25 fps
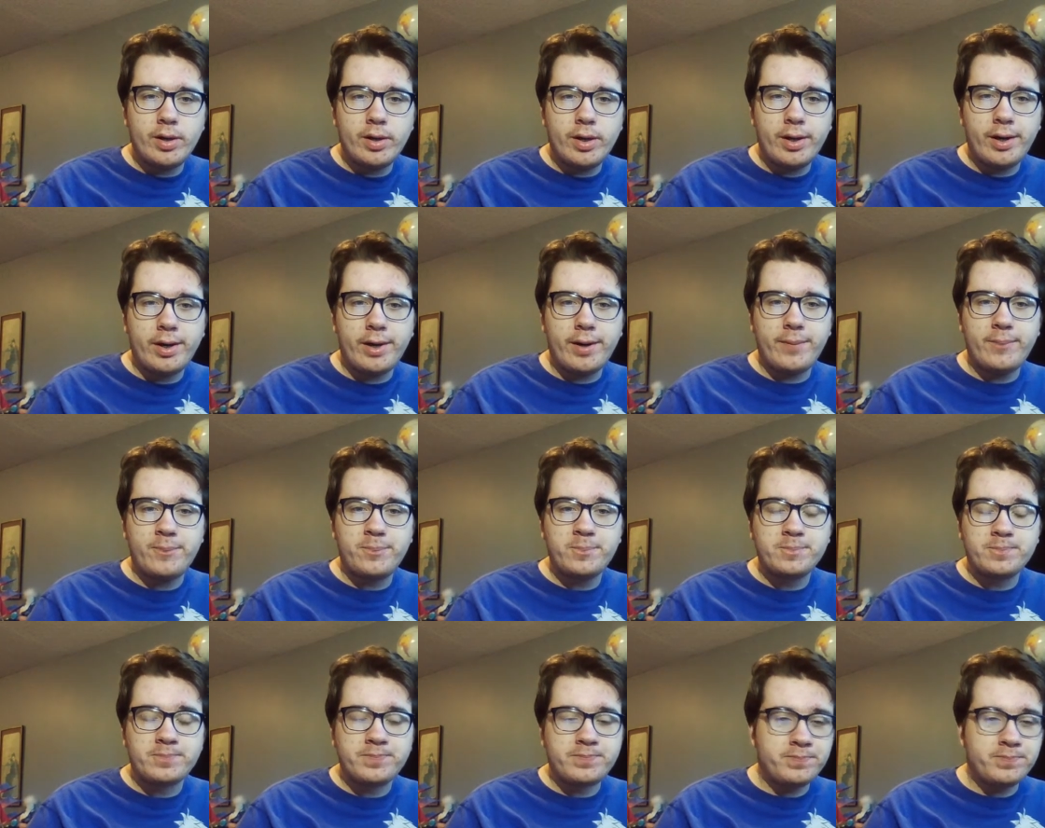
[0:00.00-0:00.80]
Um,
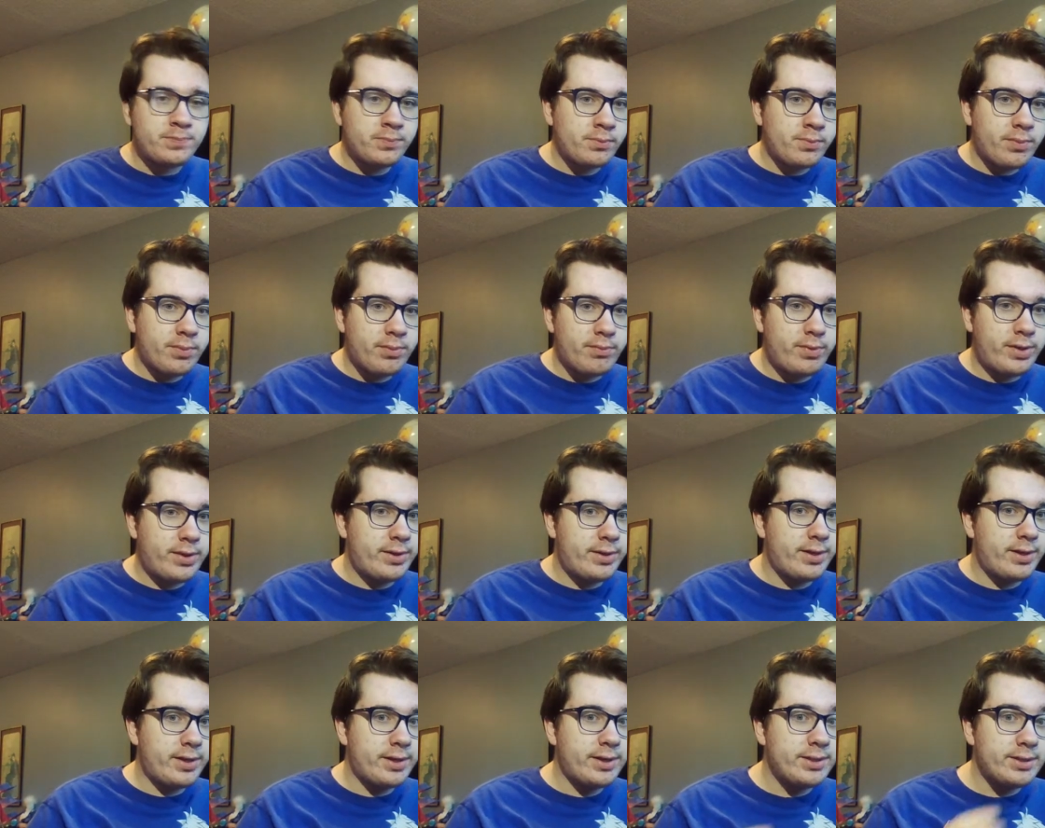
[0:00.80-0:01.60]
but
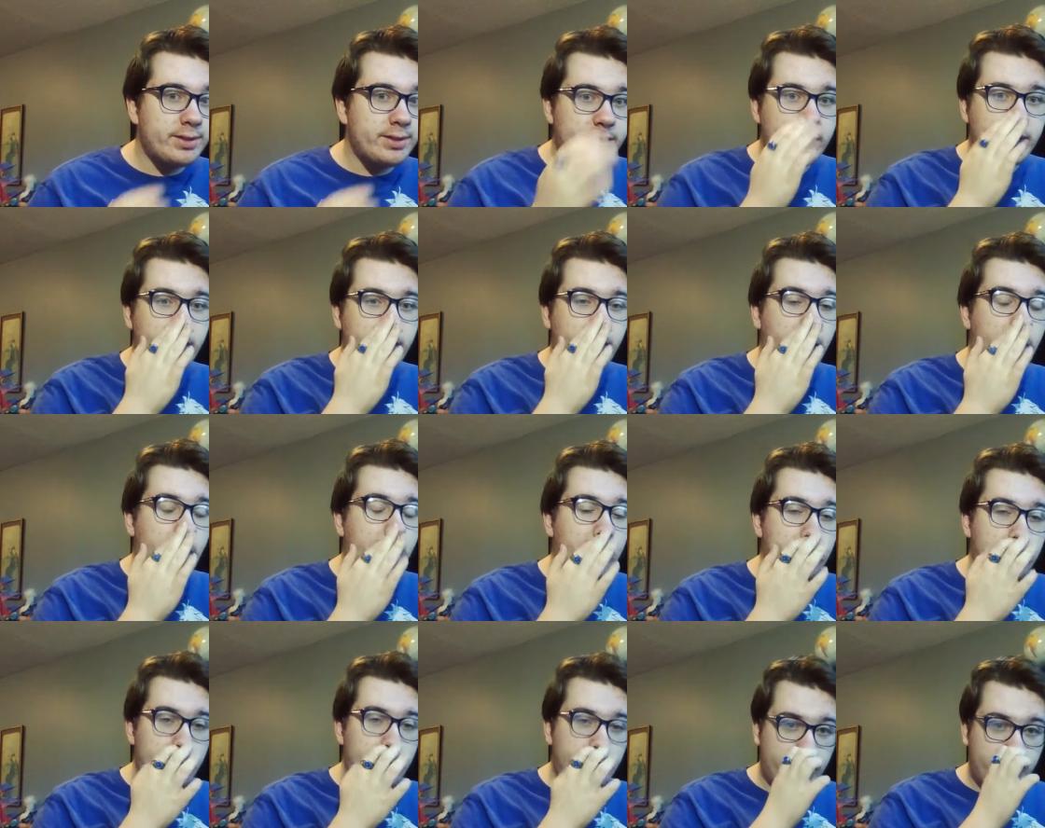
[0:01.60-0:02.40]
the thing is, I
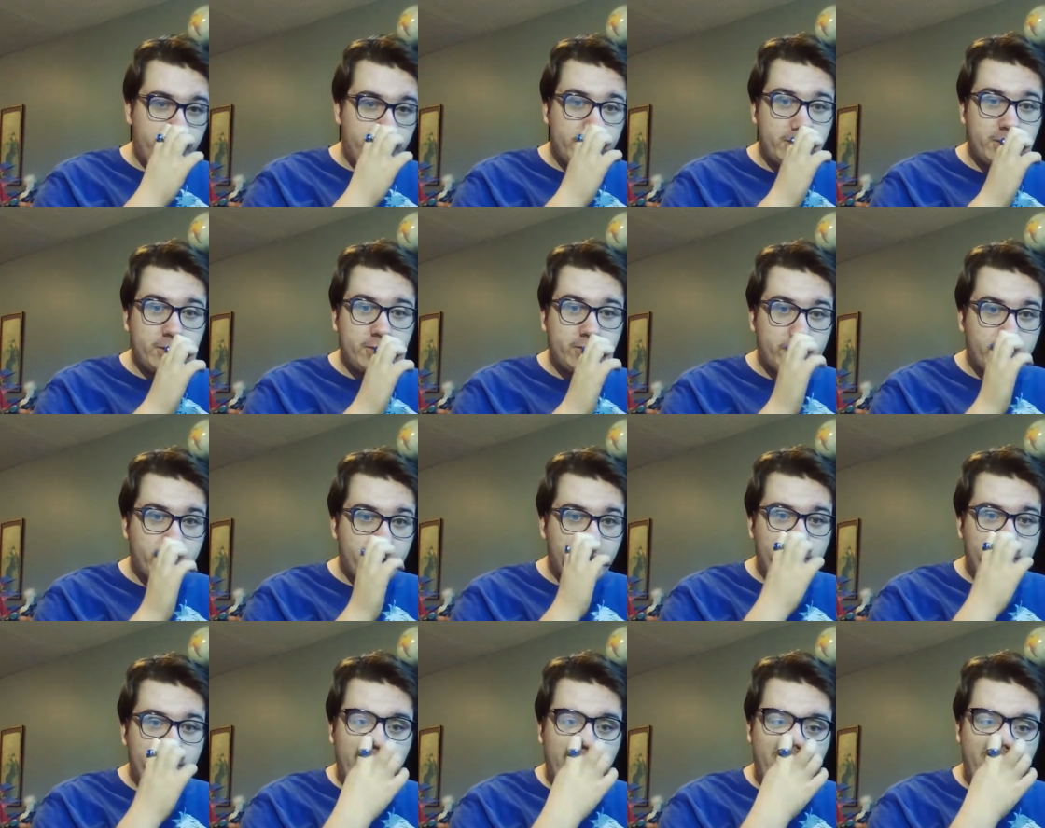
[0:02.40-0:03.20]
can't really do very,
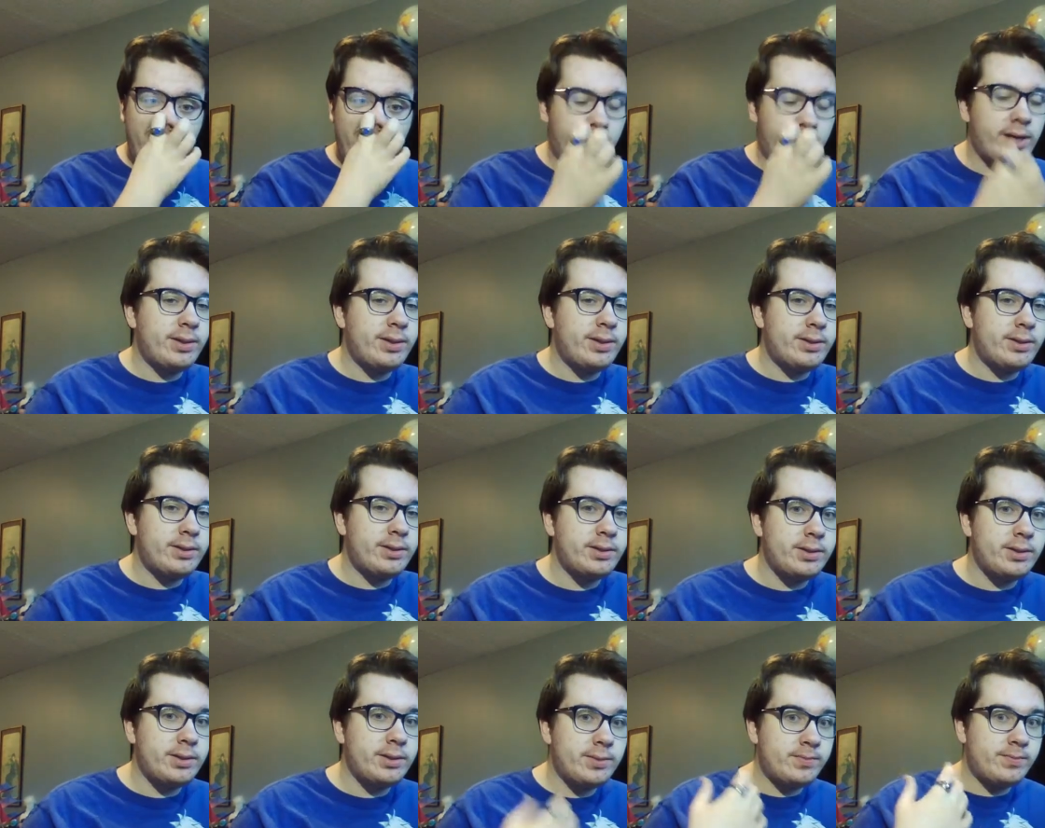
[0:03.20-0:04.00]
I can't
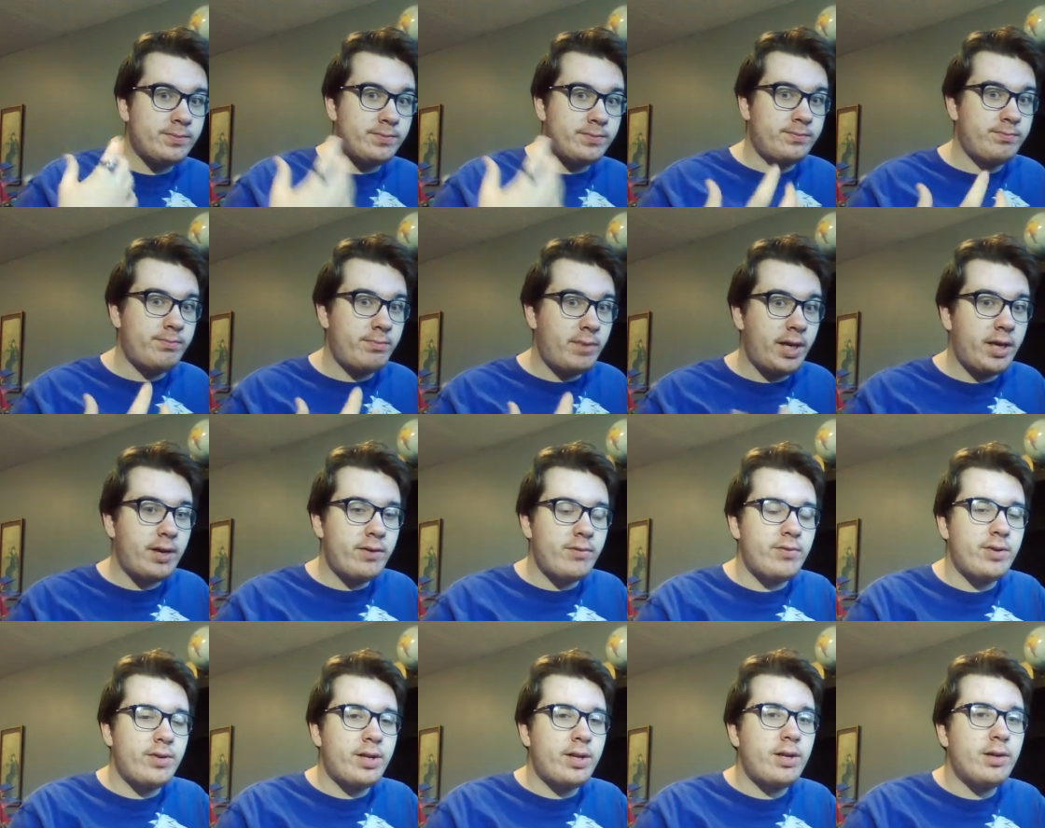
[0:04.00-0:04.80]
make
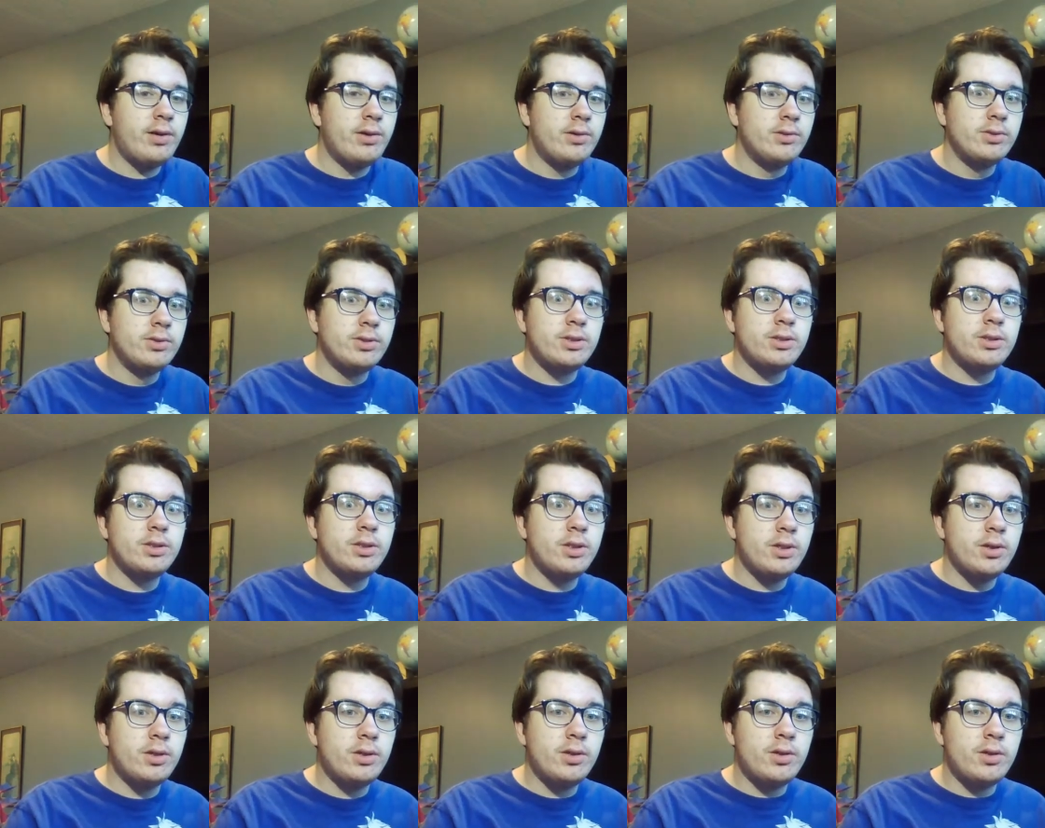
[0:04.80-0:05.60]
videos
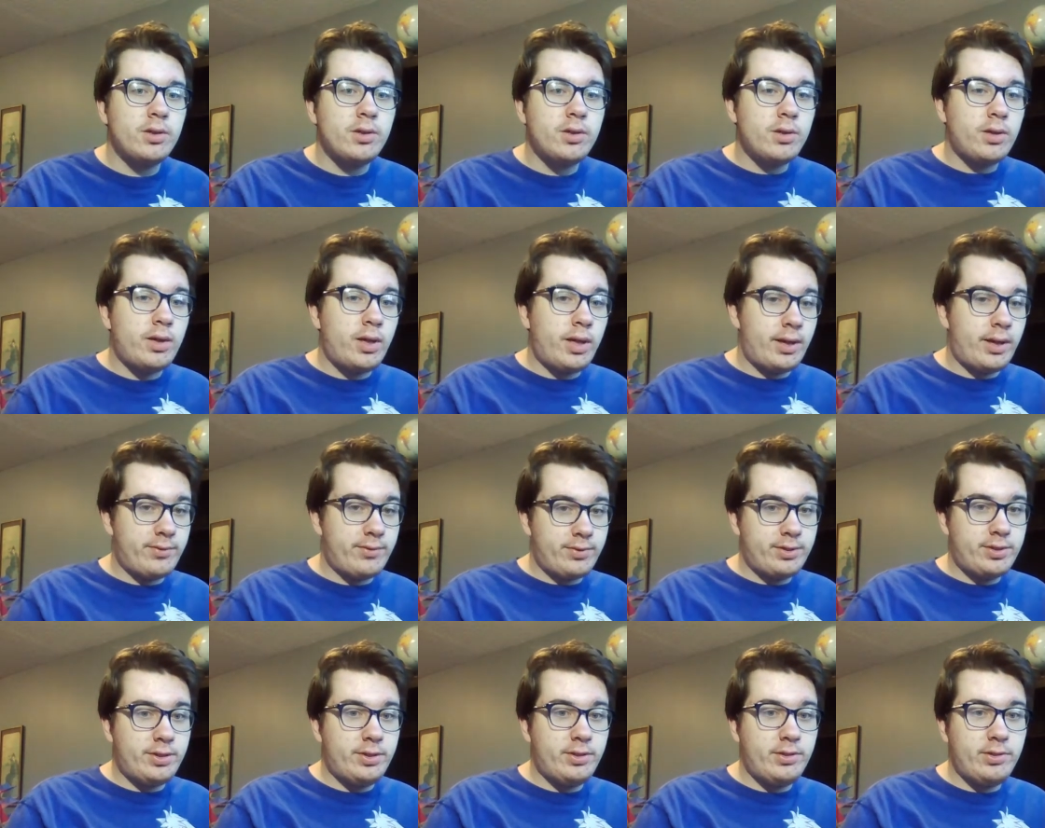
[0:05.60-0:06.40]

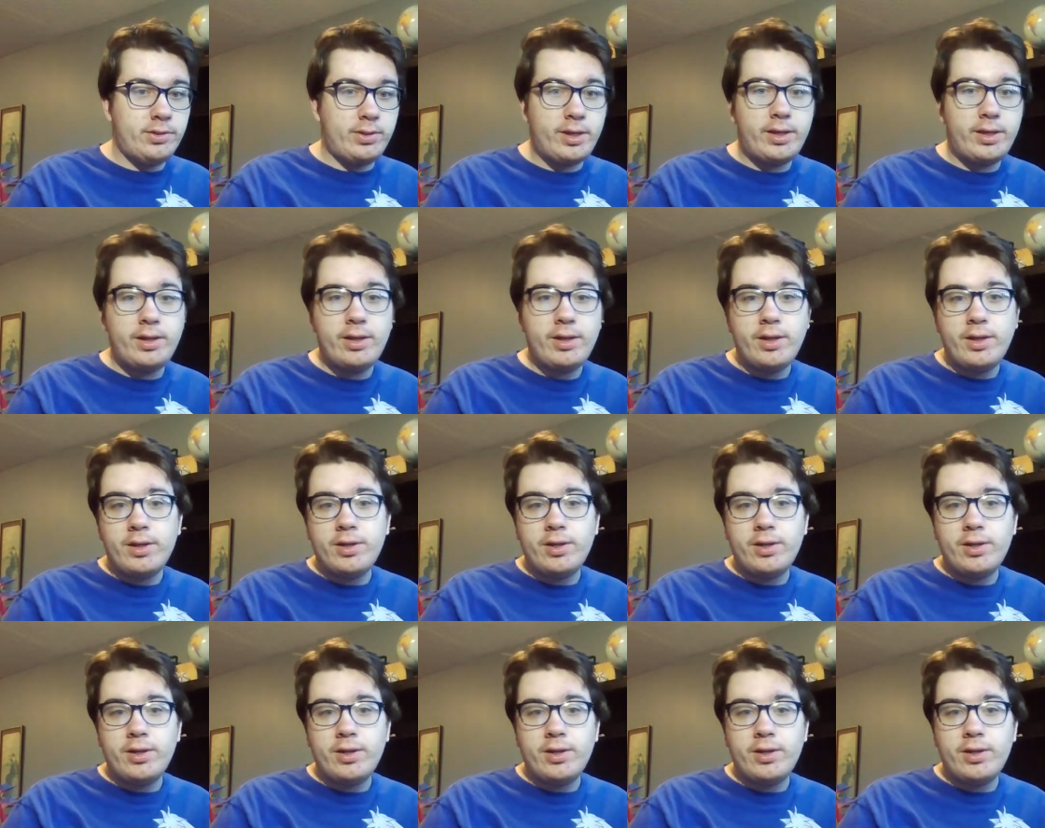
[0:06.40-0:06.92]
every single day.